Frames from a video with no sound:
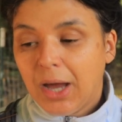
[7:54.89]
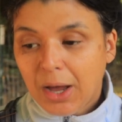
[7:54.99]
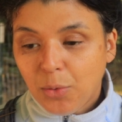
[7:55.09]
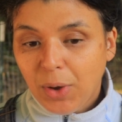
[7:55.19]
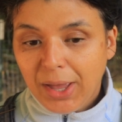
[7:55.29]

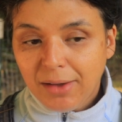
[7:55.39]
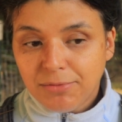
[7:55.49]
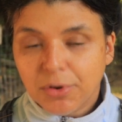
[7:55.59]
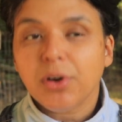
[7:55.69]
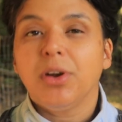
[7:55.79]

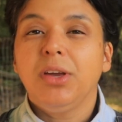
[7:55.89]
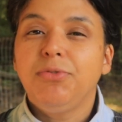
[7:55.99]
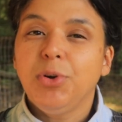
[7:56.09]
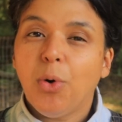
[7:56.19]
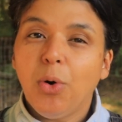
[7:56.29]
However,
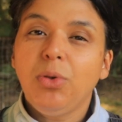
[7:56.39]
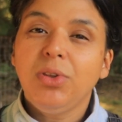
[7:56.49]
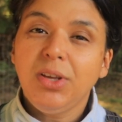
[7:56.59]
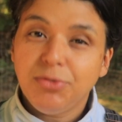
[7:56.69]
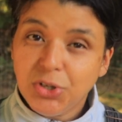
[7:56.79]
if
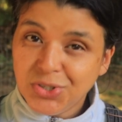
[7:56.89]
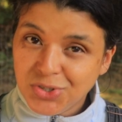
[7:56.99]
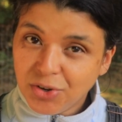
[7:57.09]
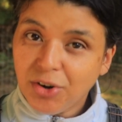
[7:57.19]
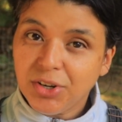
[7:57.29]
you're
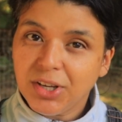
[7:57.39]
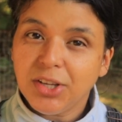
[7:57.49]
starting